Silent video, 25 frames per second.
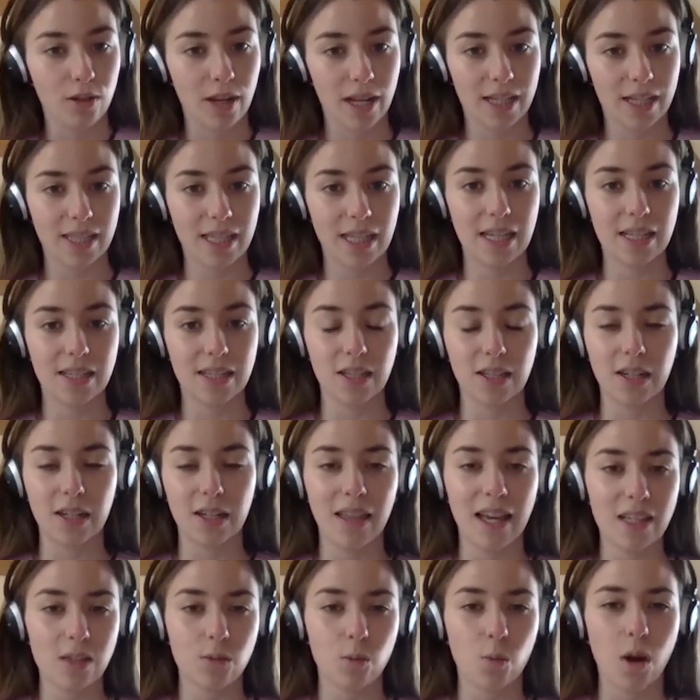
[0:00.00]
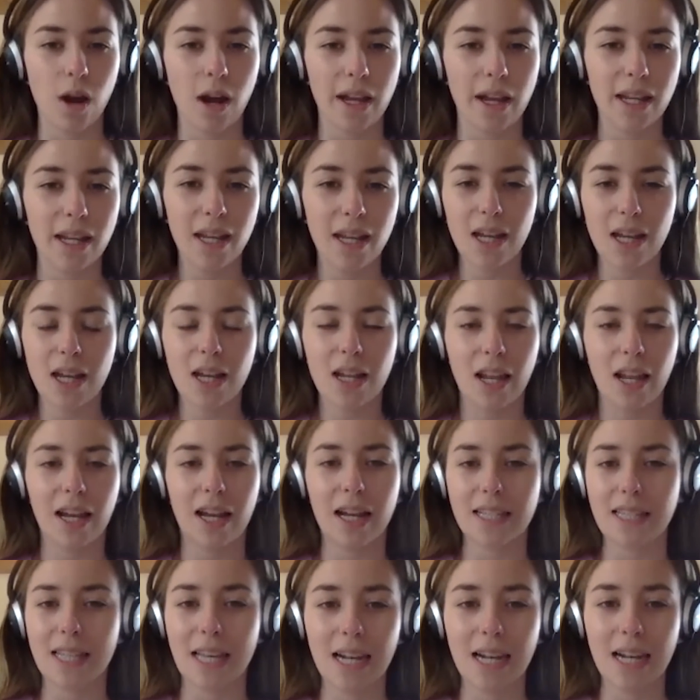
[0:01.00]
next season. And that's why, like
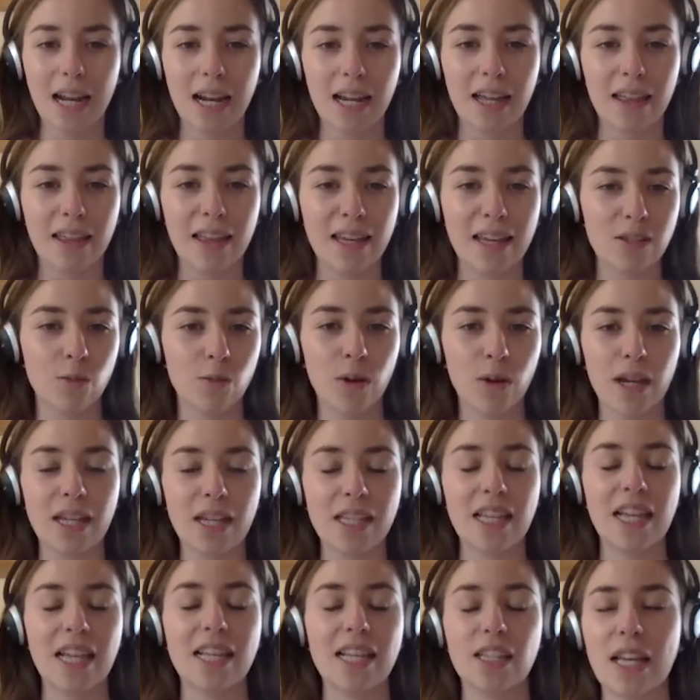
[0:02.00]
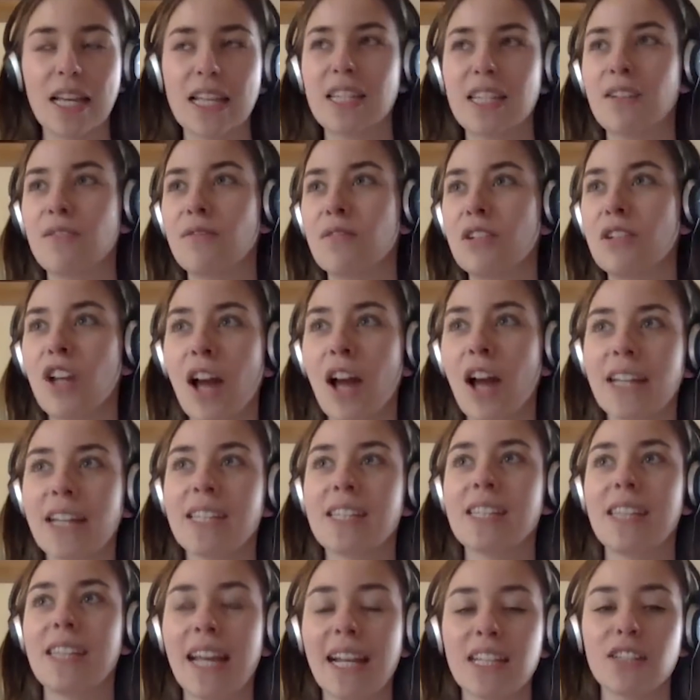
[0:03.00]
I said earlier, that's why it's a
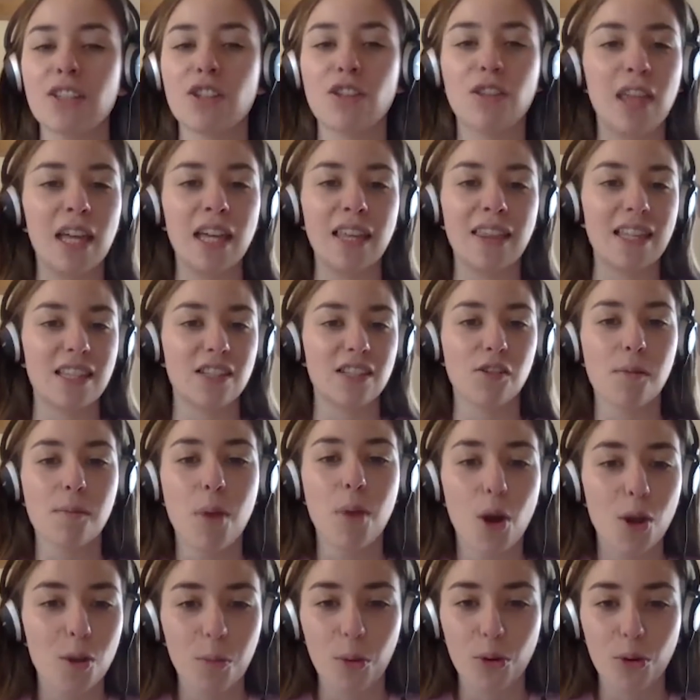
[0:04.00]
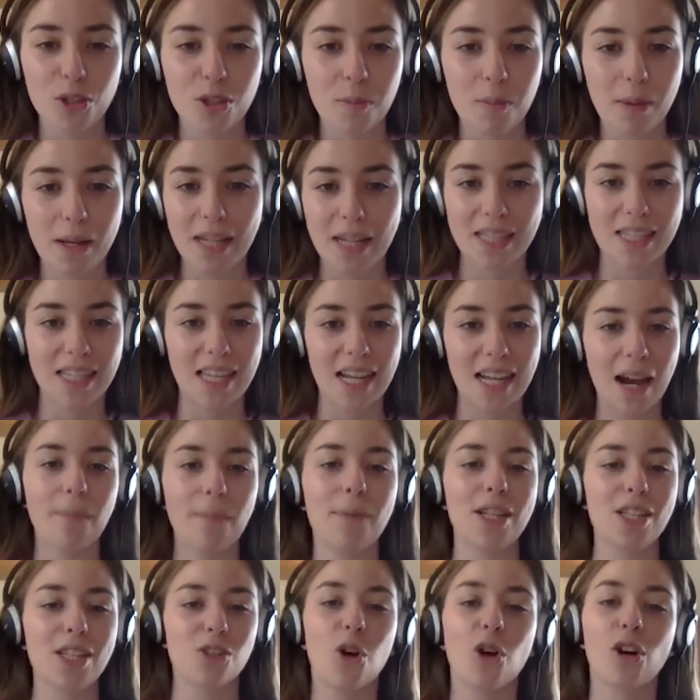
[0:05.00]
nice thing to think there's a remote possibility. I
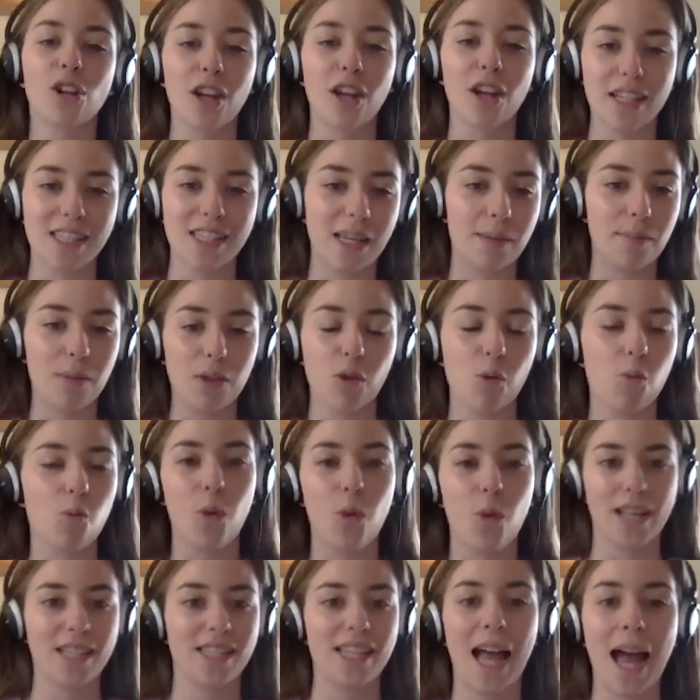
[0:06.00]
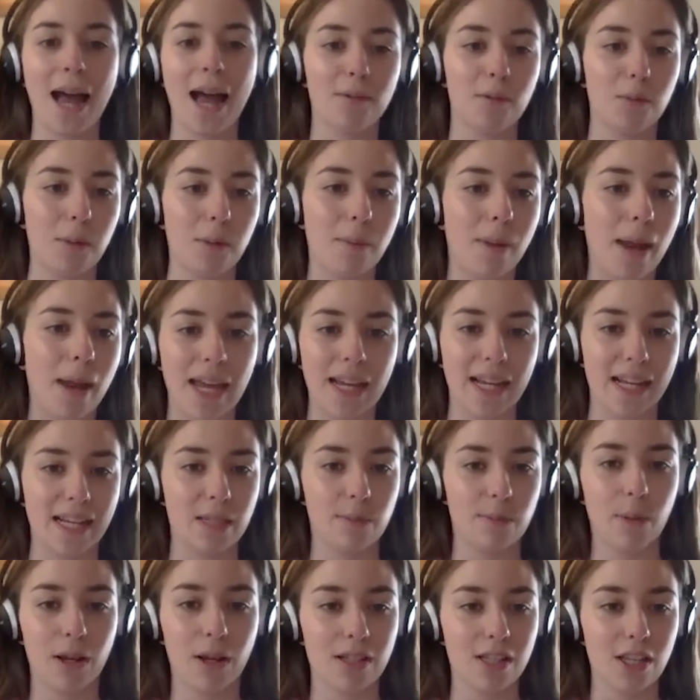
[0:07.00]
mean, it's not a nice thing, but that West Ham could be playing
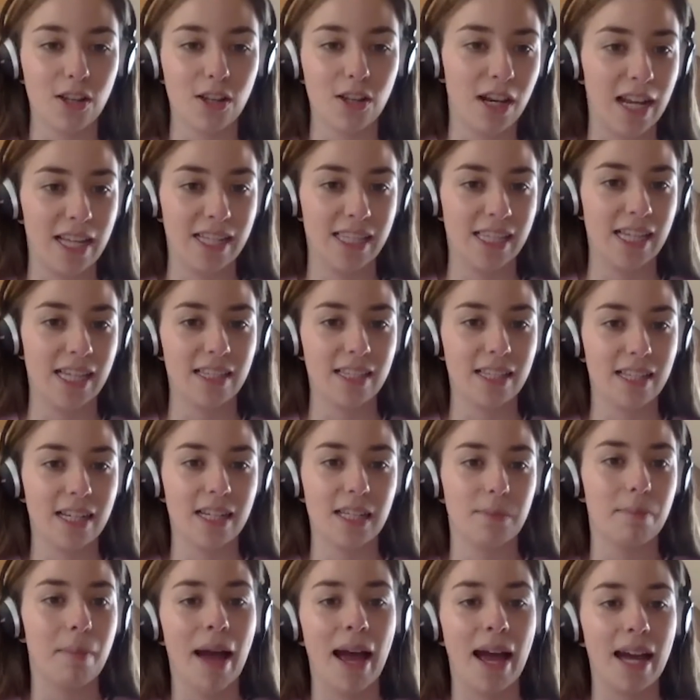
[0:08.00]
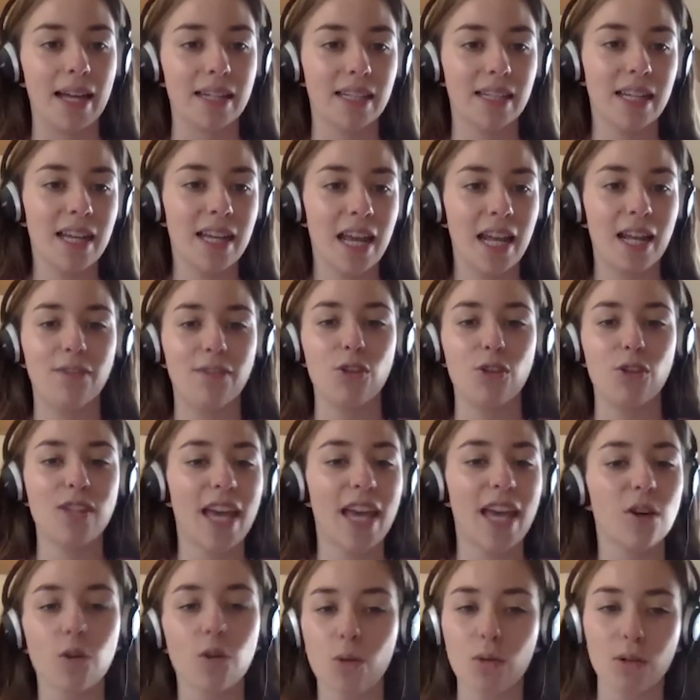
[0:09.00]
against Barcelona next season. It's mad. And if you
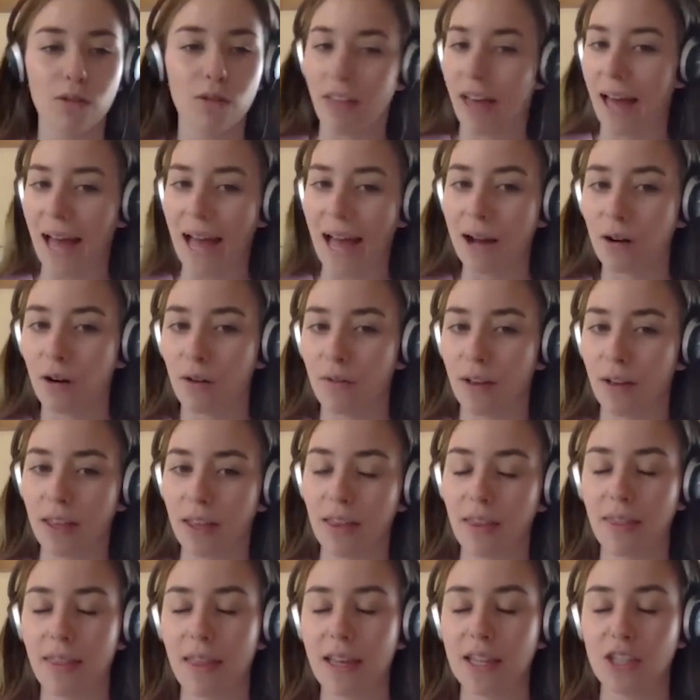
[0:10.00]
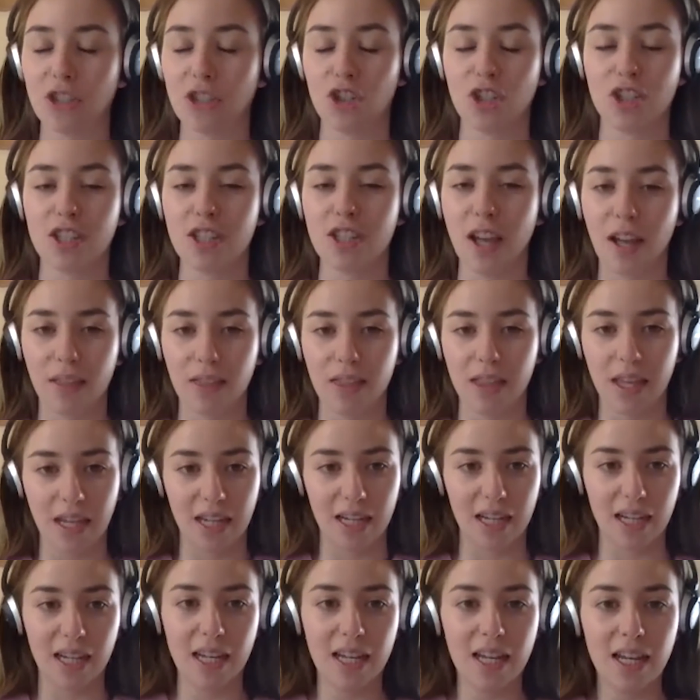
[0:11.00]
take all of that out of it, then there's just
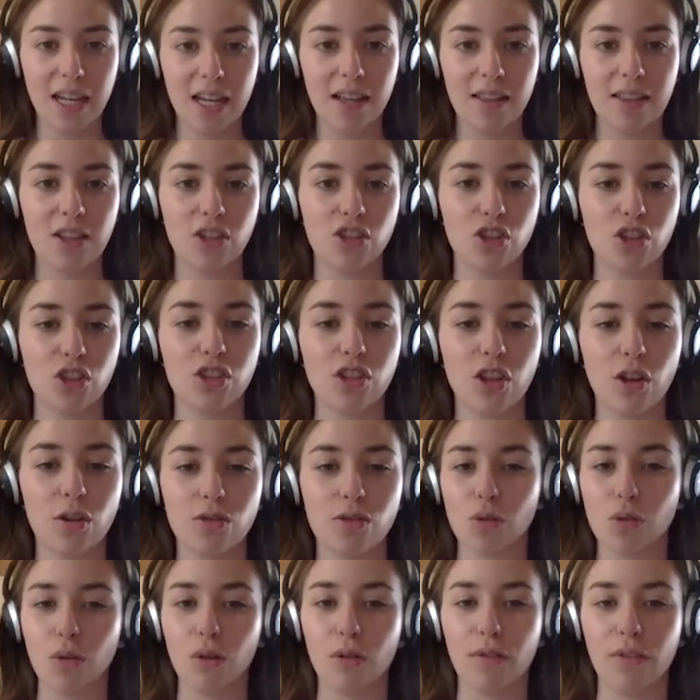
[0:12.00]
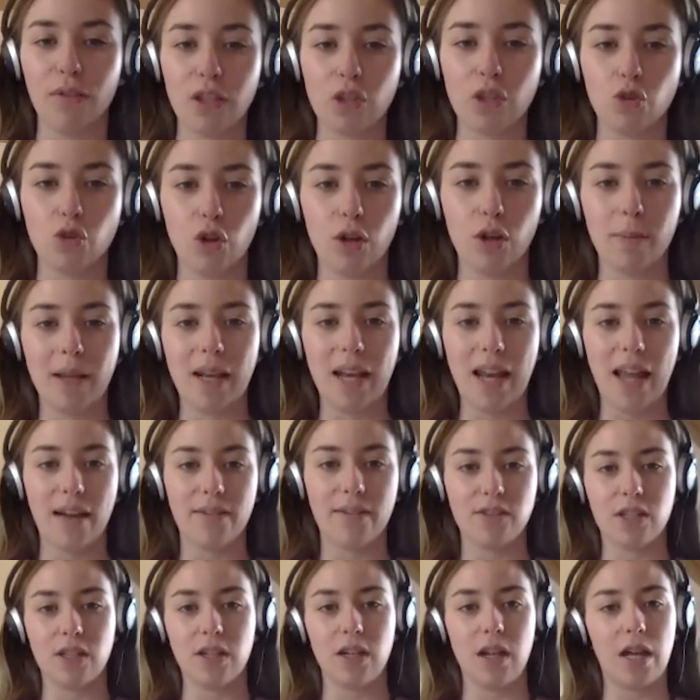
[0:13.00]
nothing, there's just no sort of enjoyment
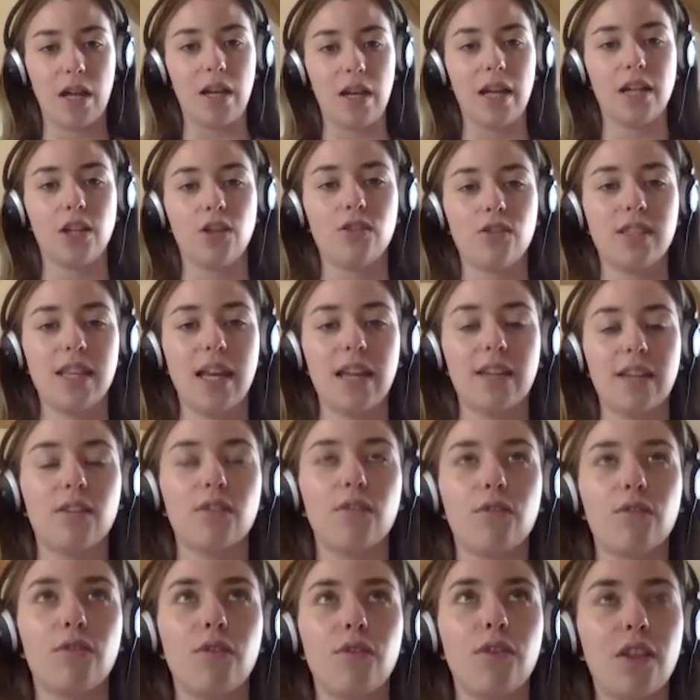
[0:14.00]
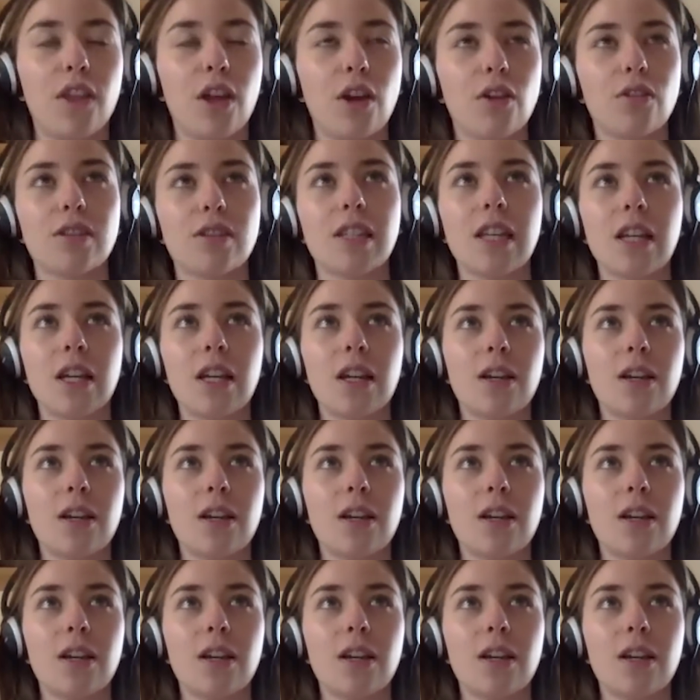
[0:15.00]
left. And like you said, for those